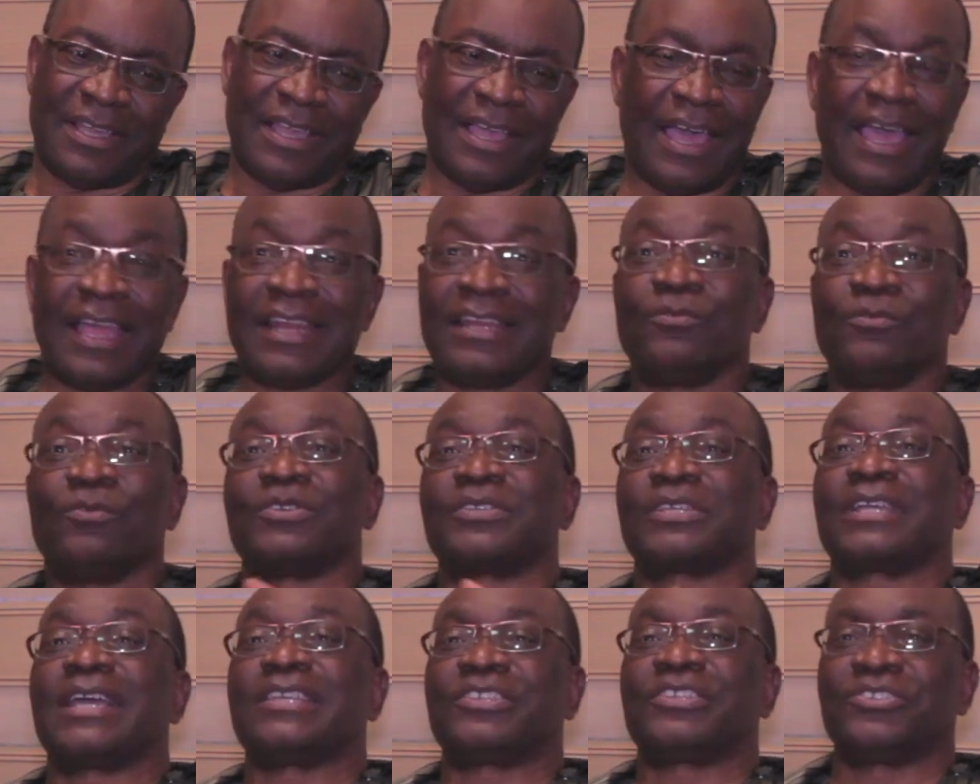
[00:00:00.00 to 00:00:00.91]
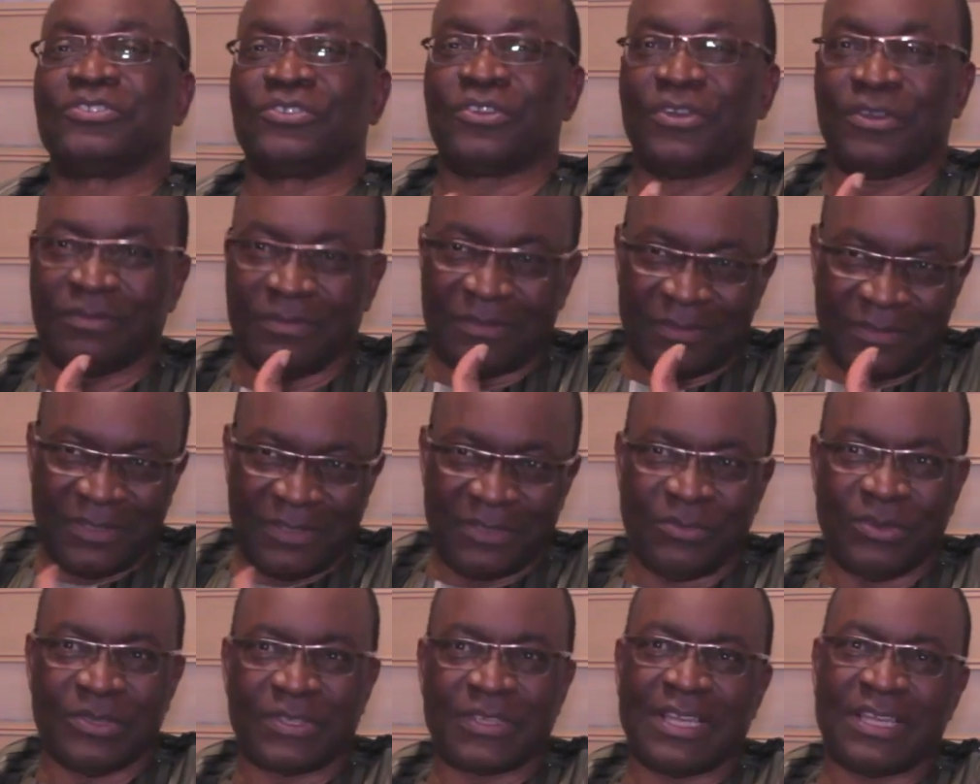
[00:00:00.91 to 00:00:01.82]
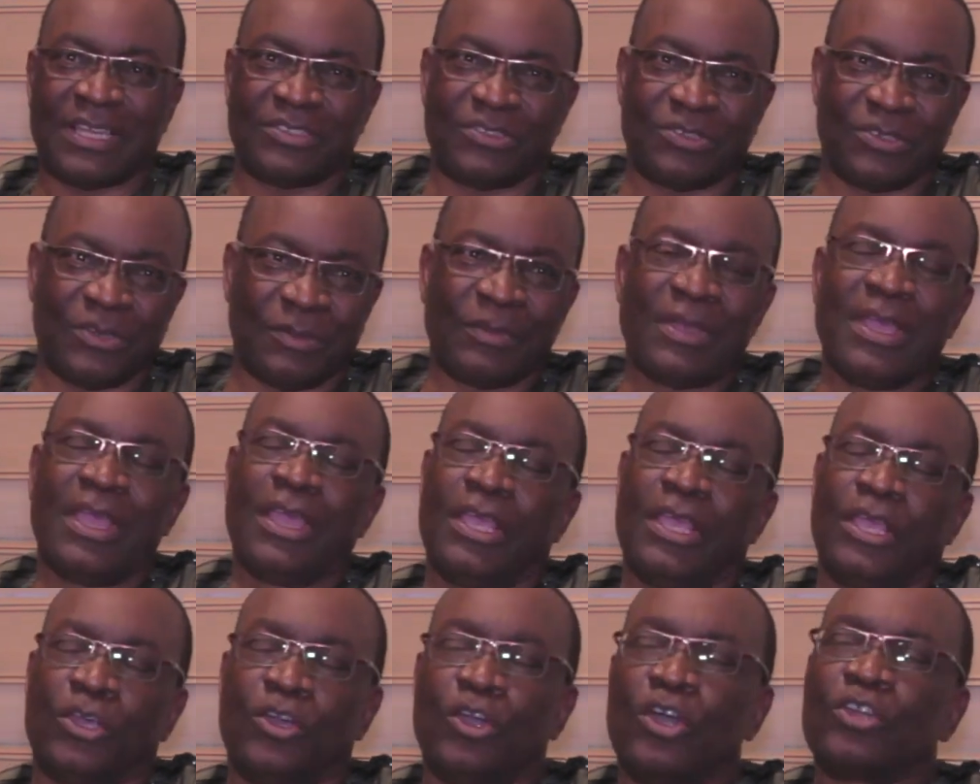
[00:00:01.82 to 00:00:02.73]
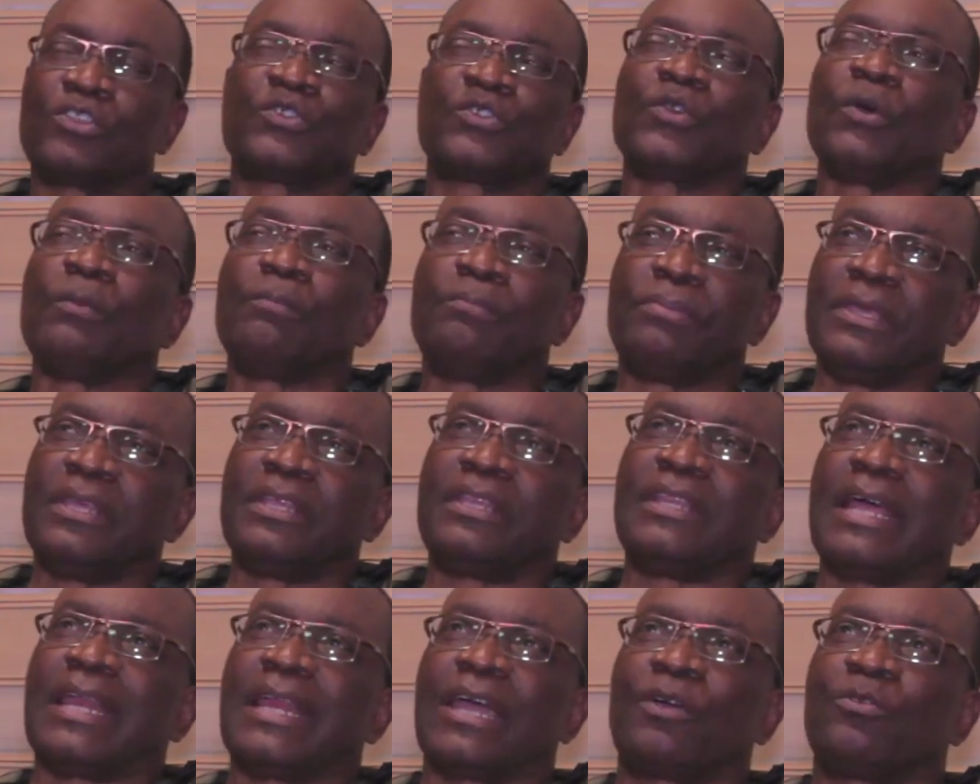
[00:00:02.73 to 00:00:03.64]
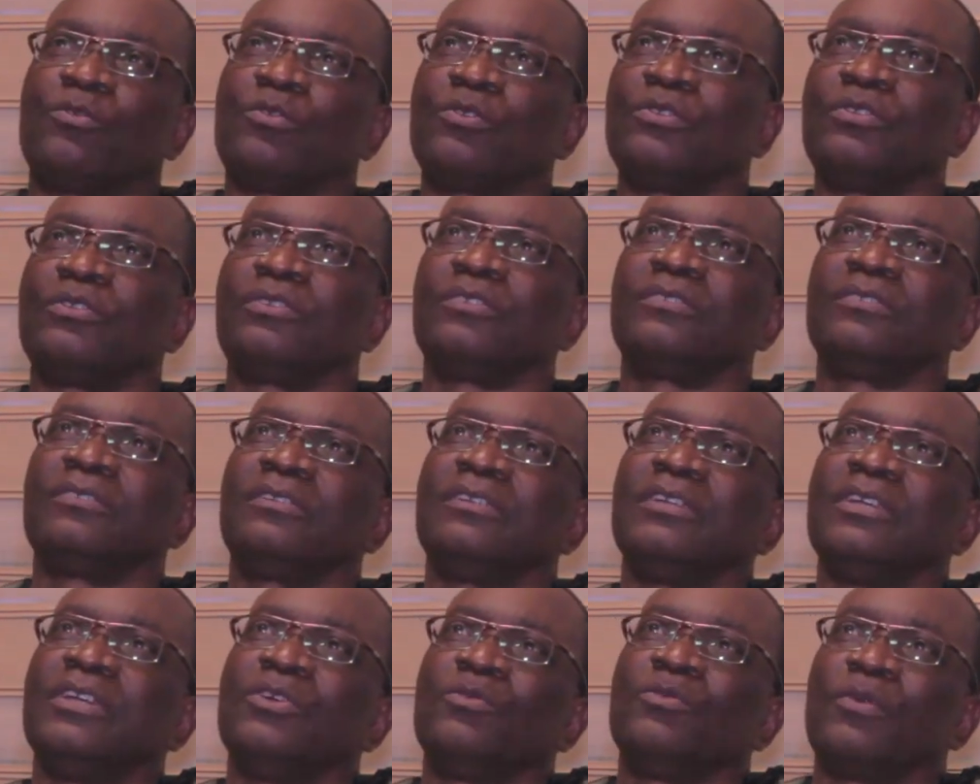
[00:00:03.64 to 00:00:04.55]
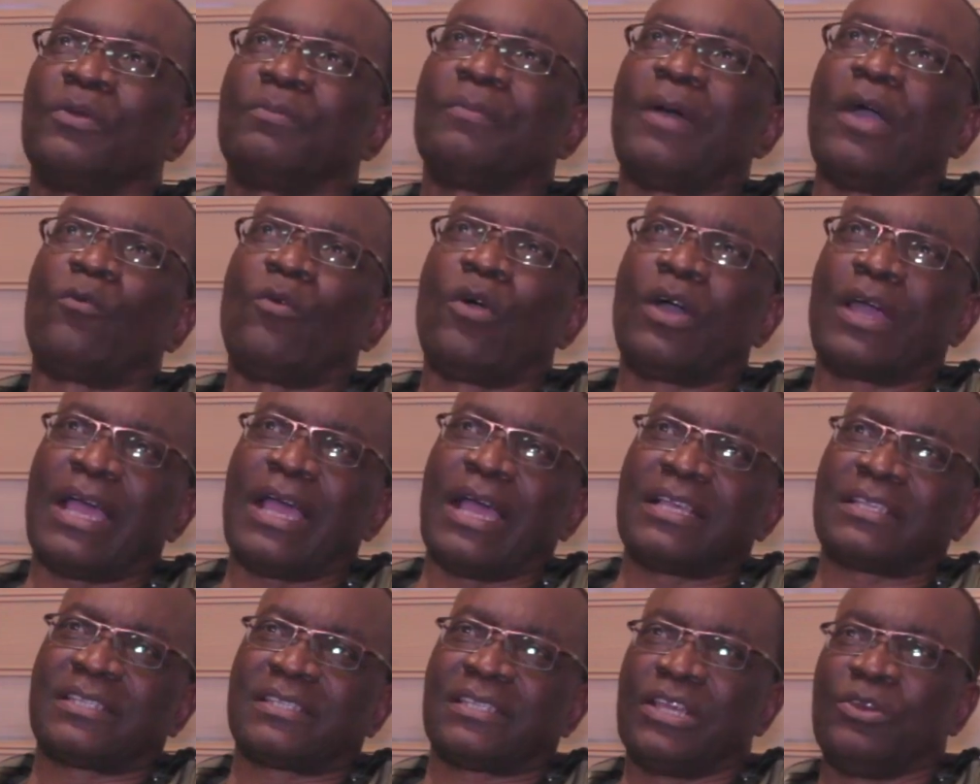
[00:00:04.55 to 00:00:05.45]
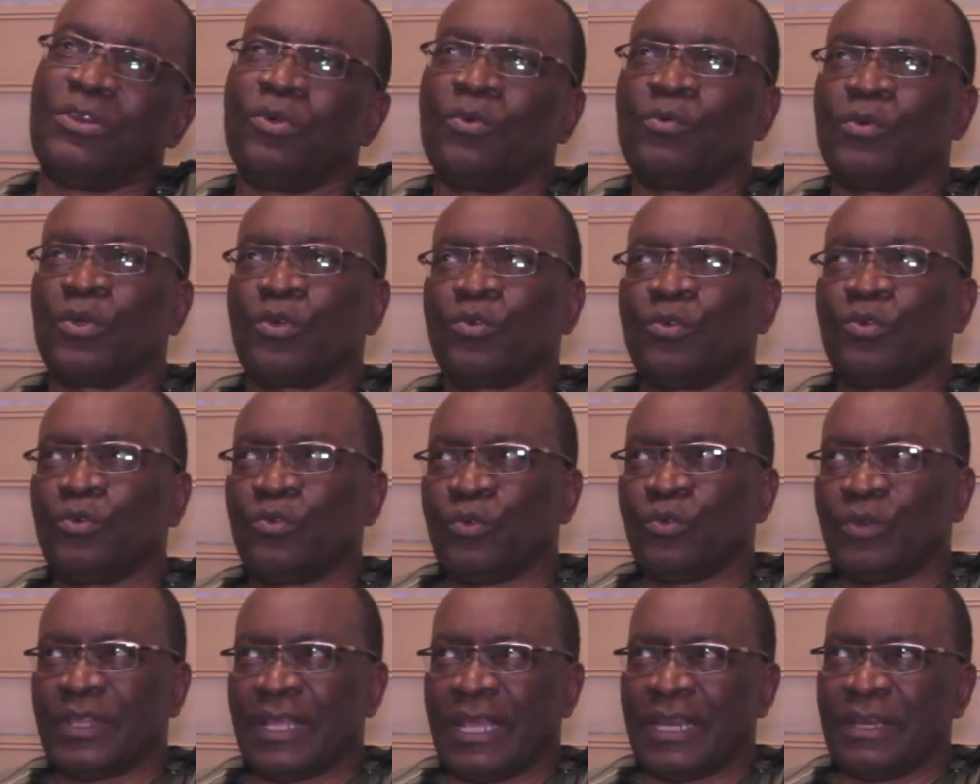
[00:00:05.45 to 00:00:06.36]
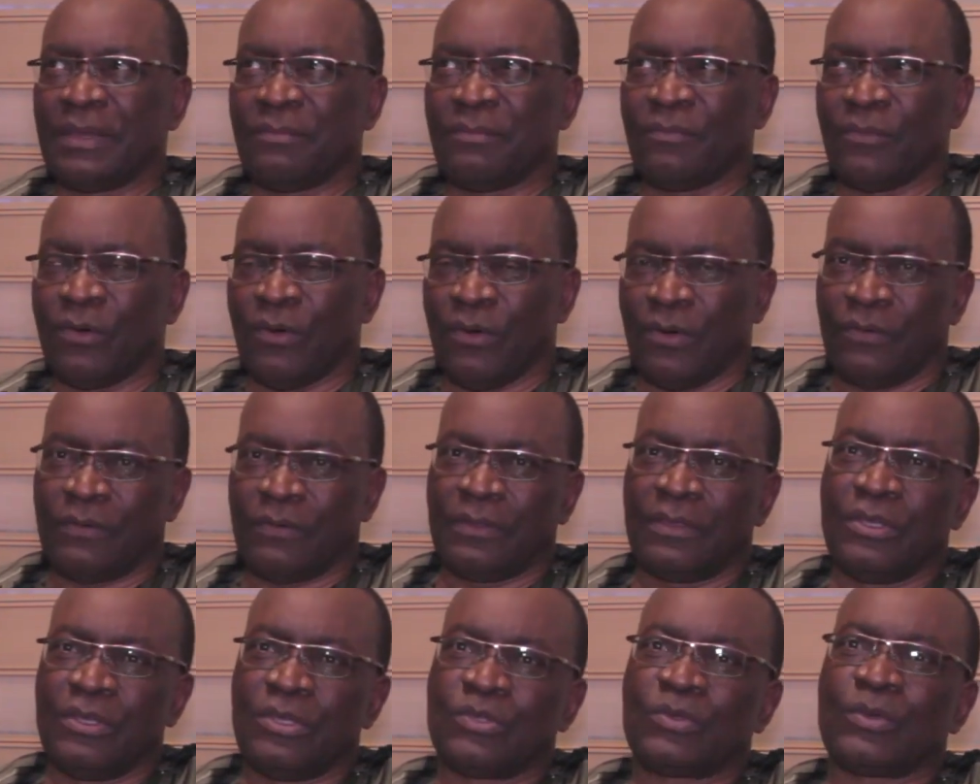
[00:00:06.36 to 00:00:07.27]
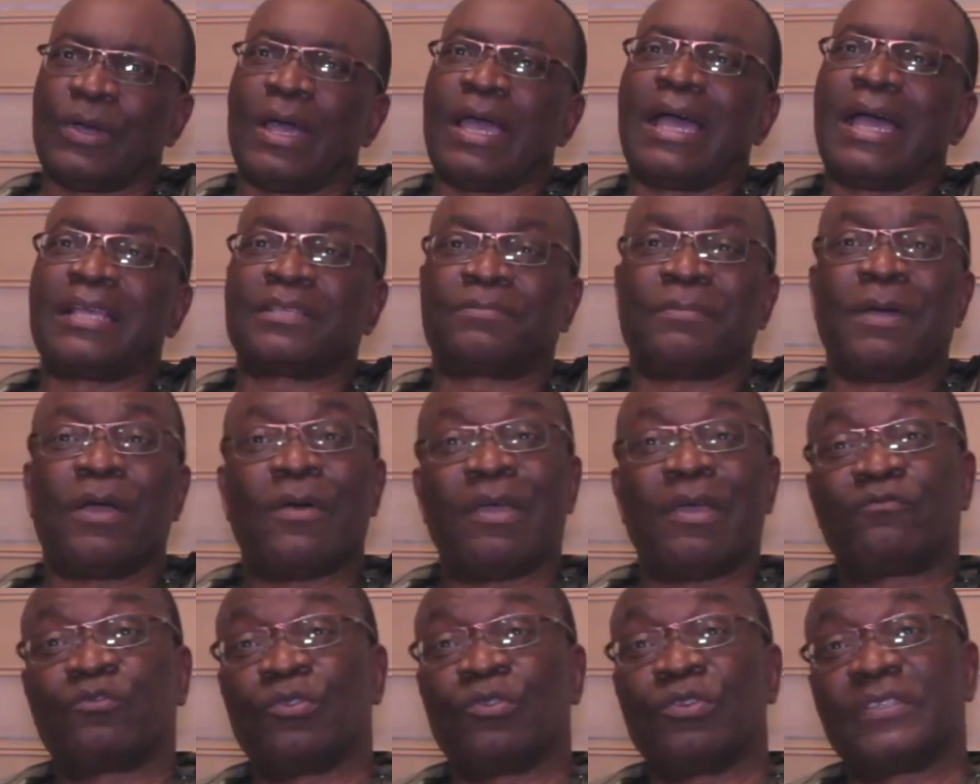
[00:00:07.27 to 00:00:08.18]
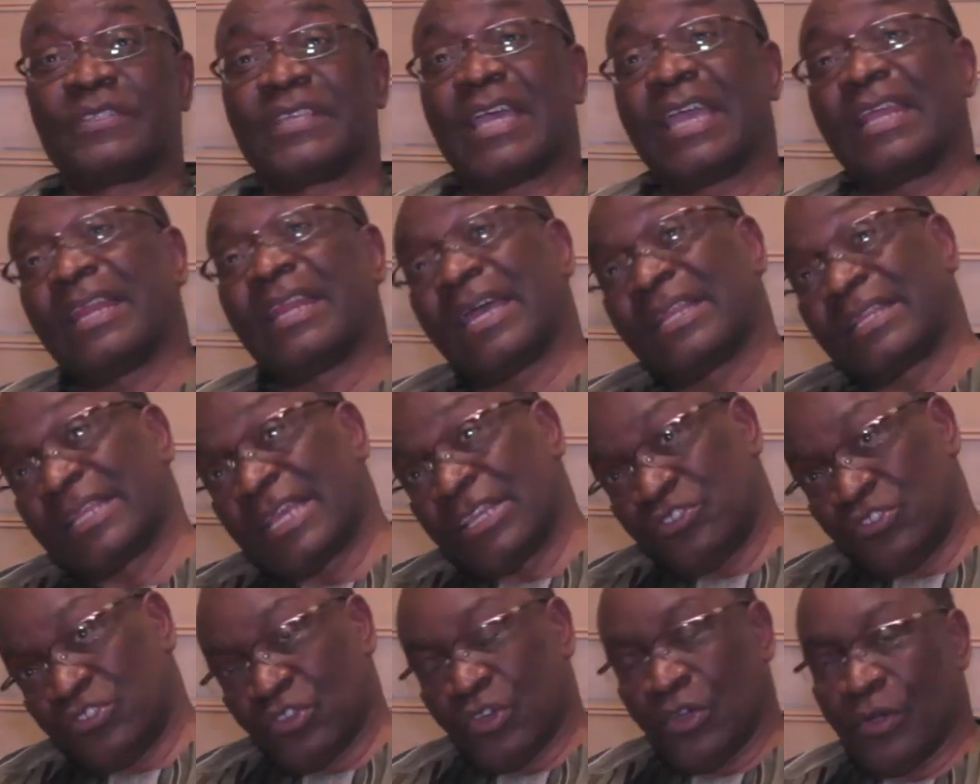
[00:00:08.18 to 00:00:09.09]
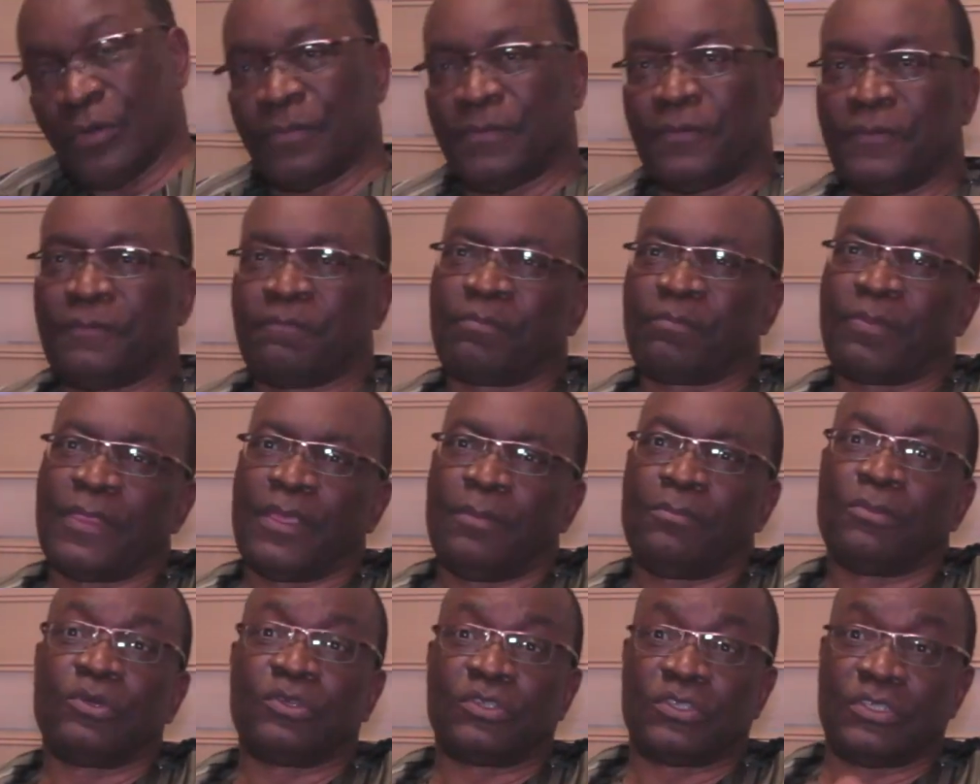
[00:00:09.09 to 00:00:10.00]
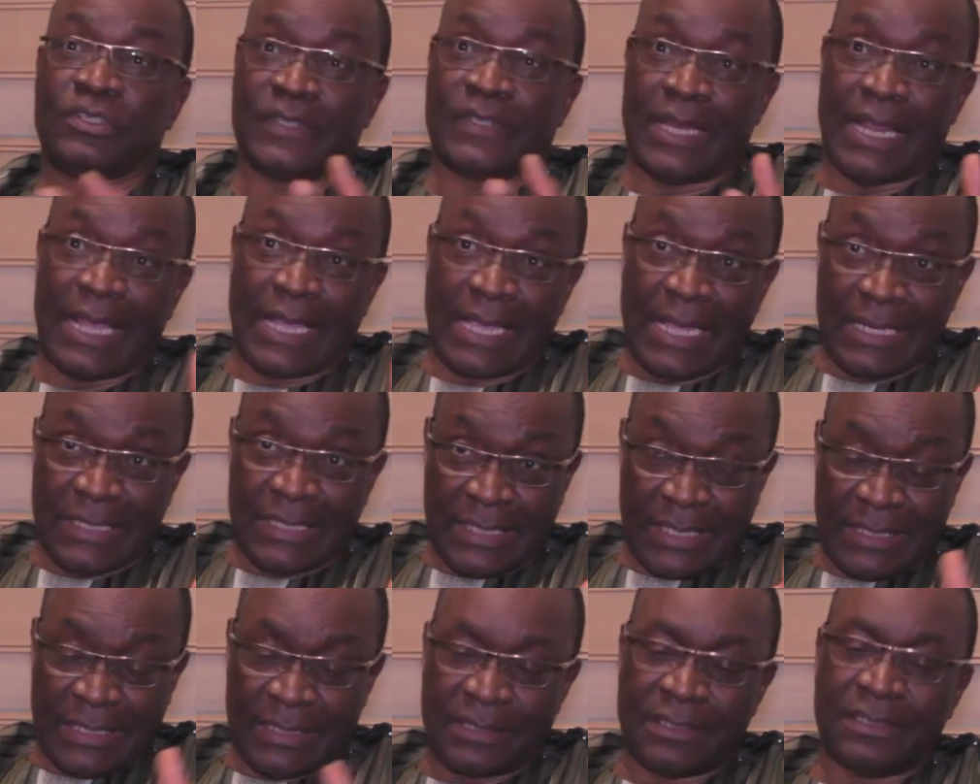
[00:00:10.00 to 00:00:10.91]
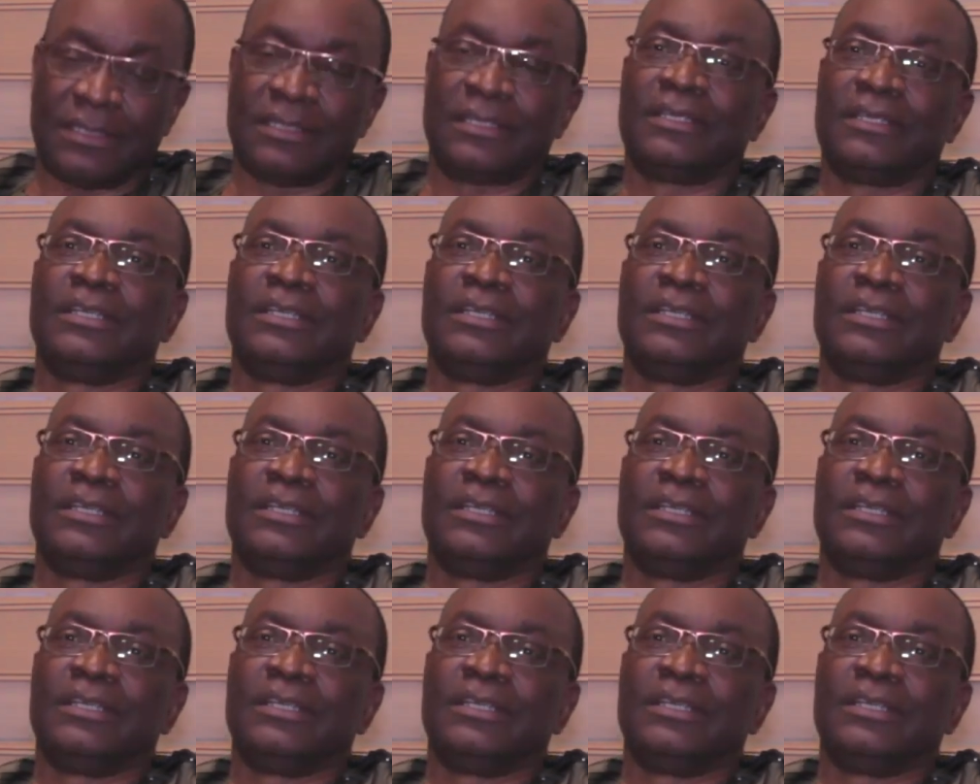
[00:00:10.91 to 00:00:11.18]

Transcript: And it was catching up. It got so big that I couldn't, with my workers alone, we couldn't do it anymore. So I asked my wife to resign at her job because she's an accountant.